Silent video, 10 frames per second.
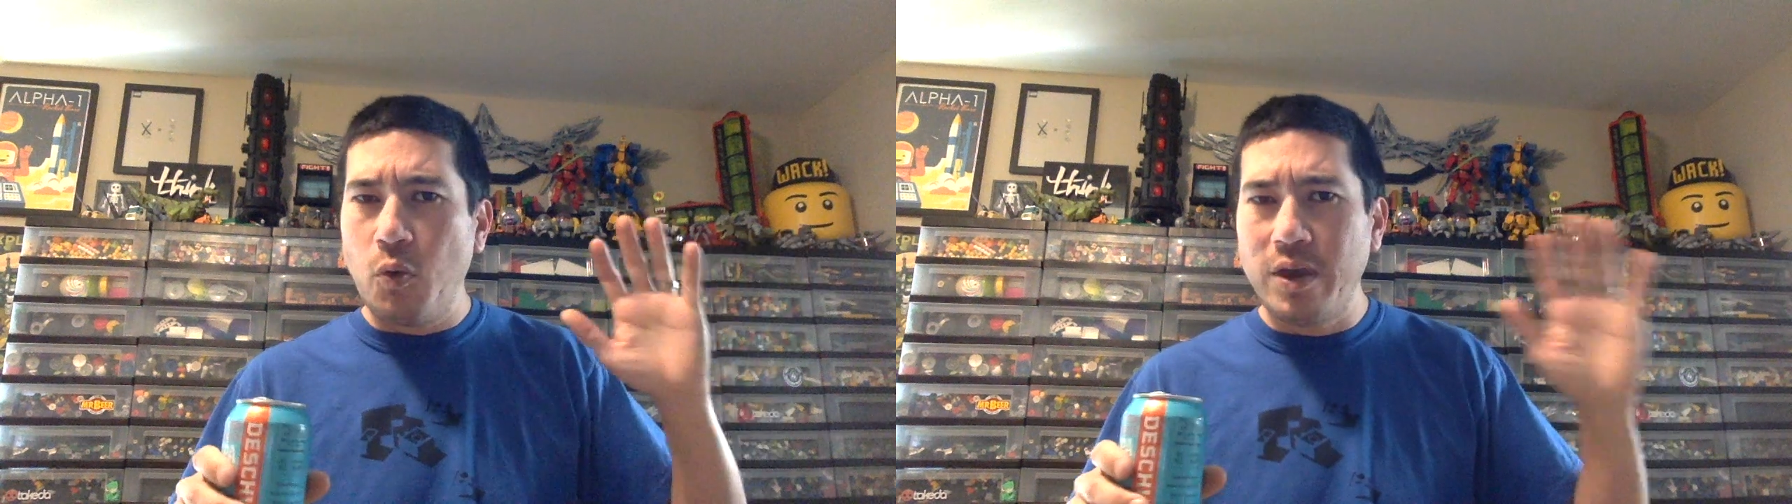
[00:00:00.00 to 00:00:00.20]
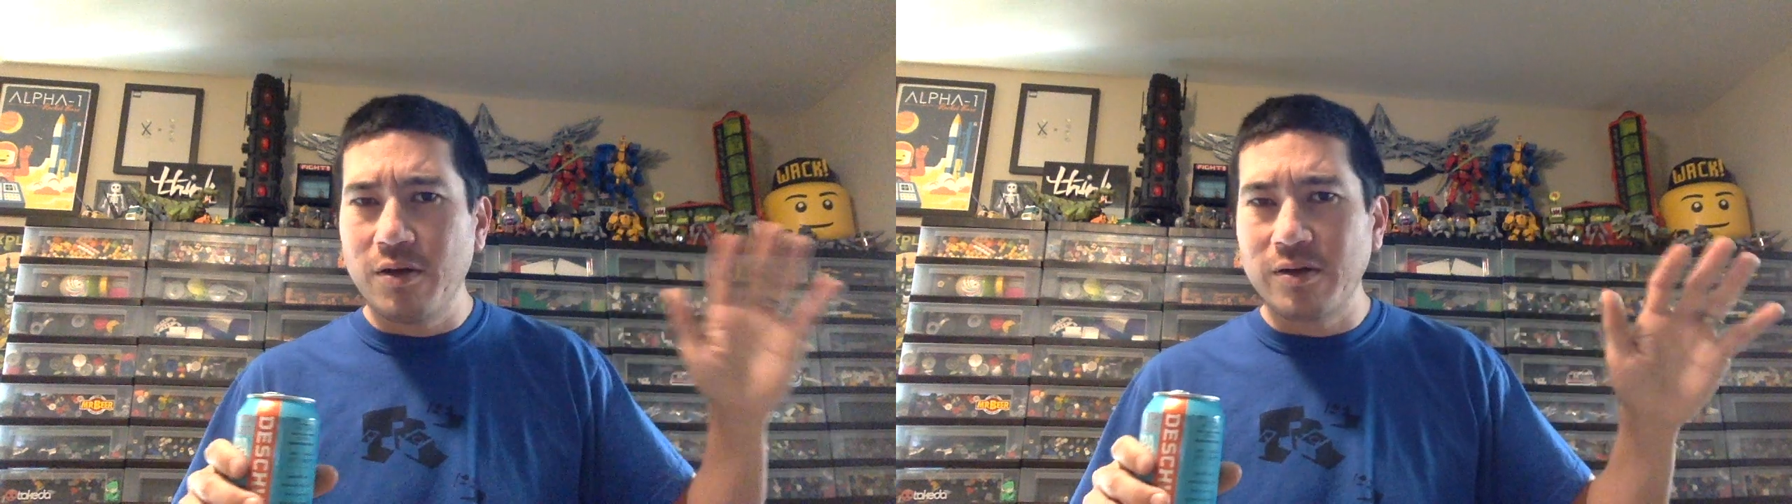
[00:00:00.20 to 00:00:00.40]

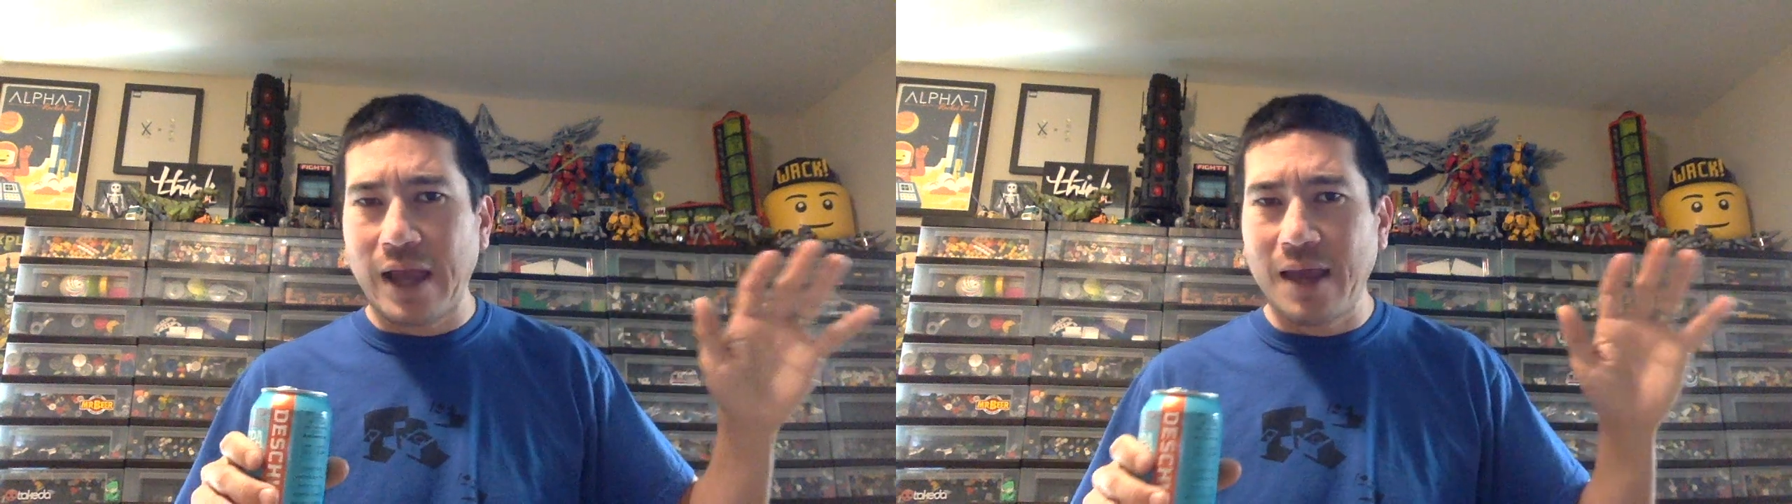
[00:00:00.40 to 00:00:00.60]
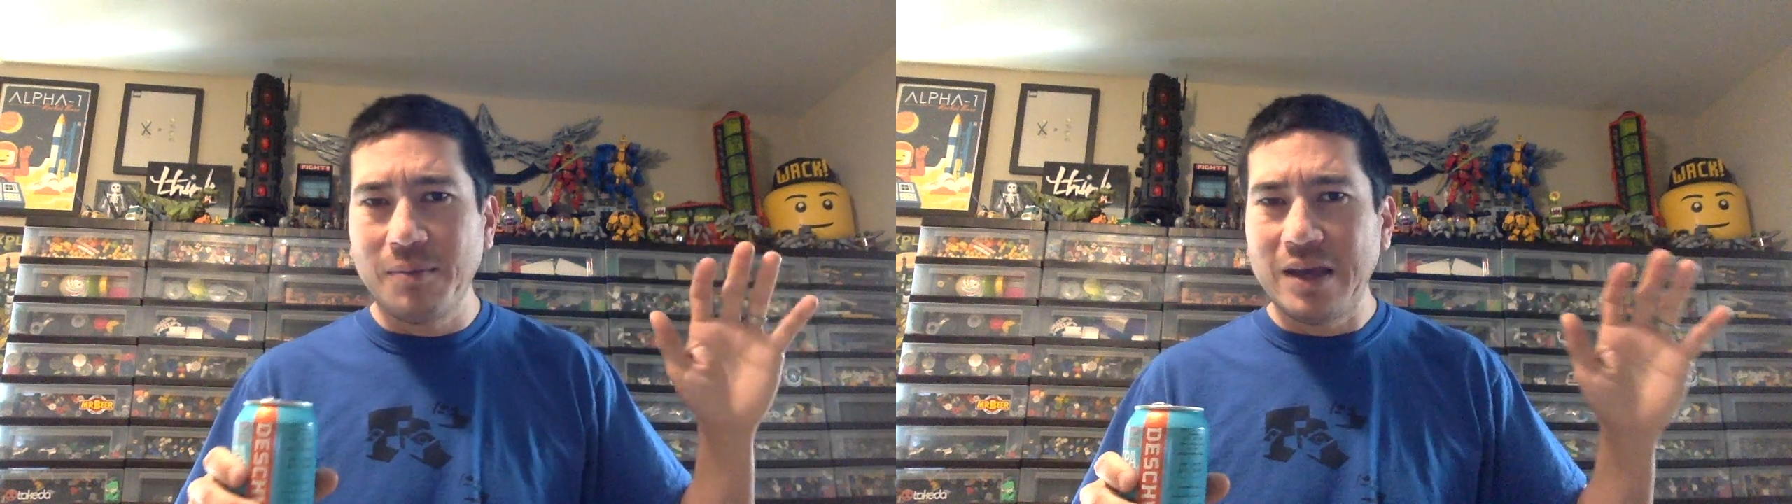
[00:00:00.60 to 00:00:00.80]
weird
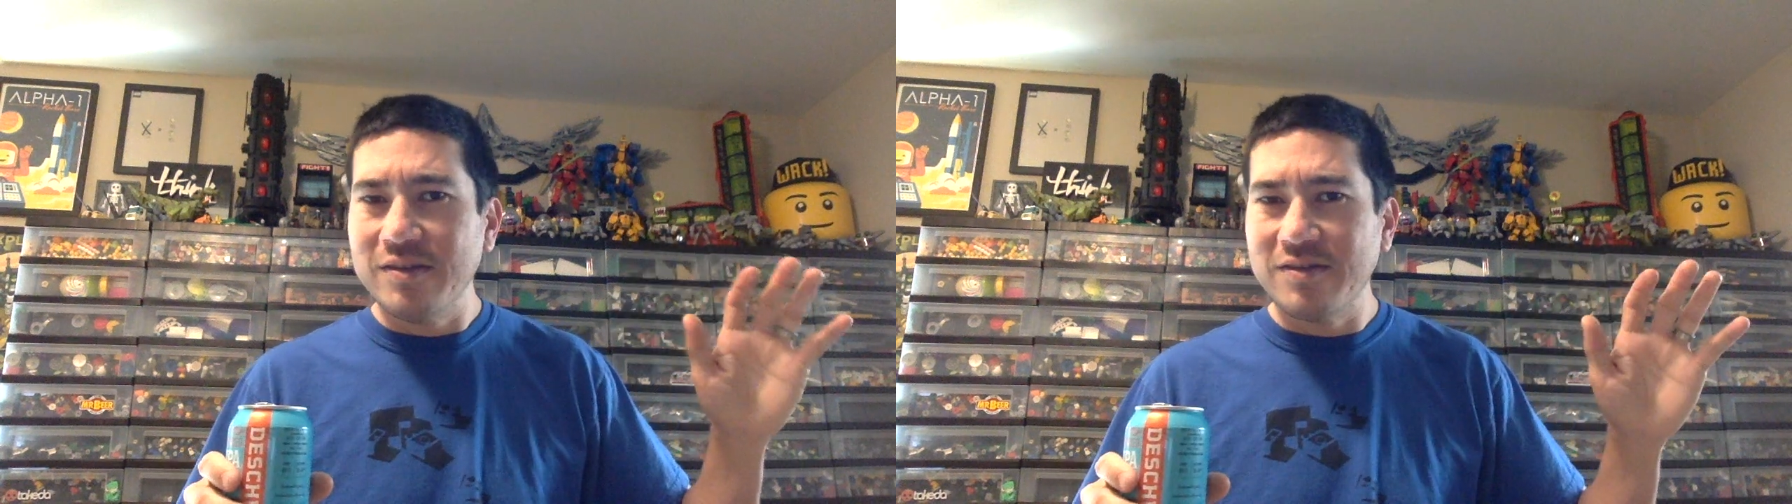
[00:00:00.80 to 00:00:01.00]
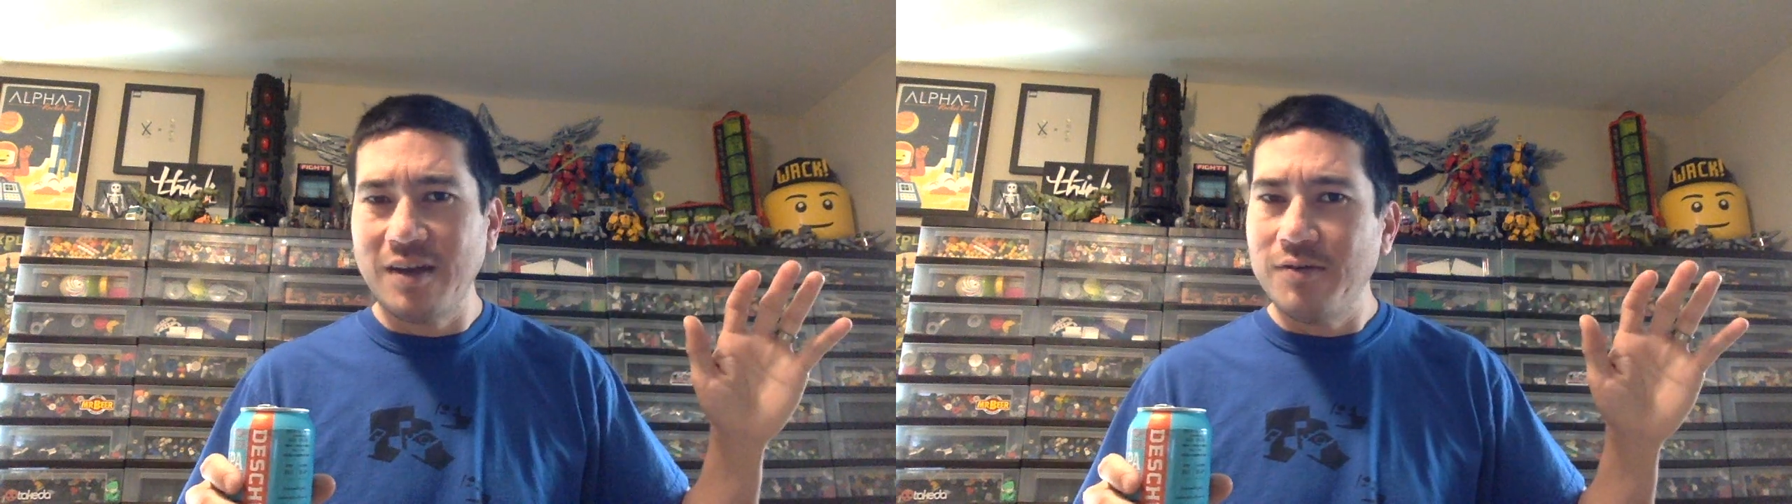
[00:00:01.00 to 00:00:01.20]
ambient
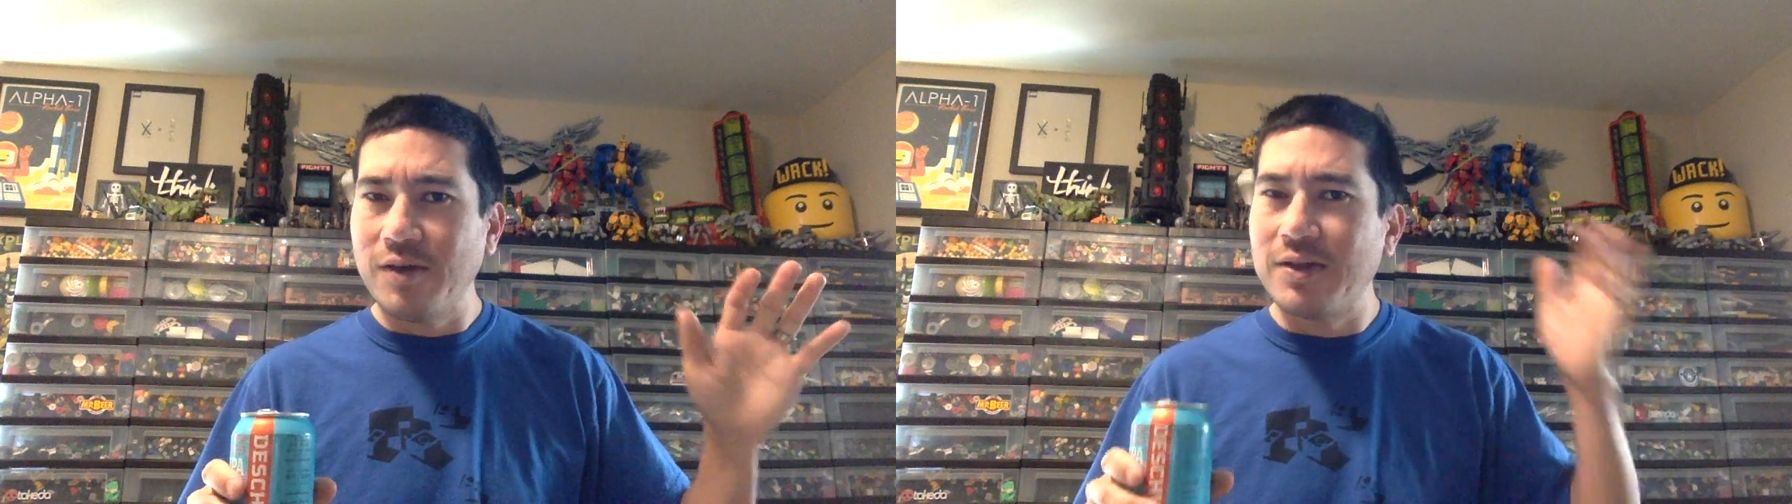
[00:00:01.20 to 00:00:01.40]
stuff